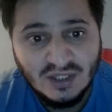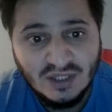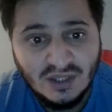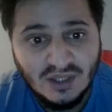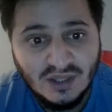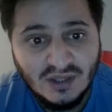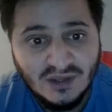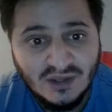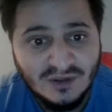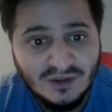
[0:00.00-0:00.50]

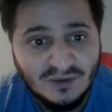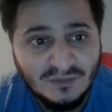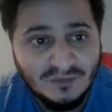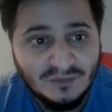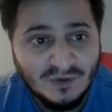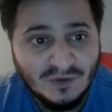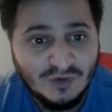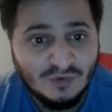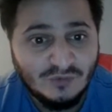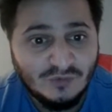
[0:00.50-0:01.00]

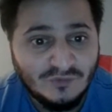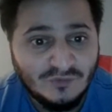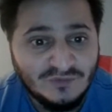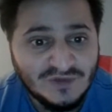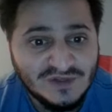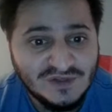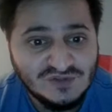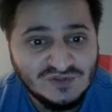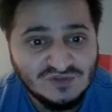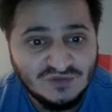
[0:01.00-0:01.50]
and other
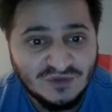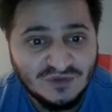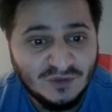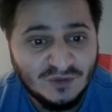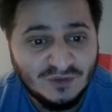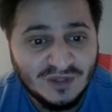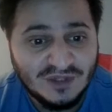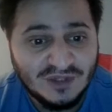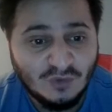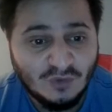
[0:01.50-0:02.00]
things. So now
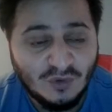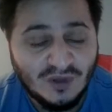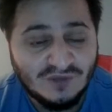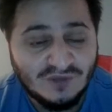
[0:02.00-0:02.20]
they don't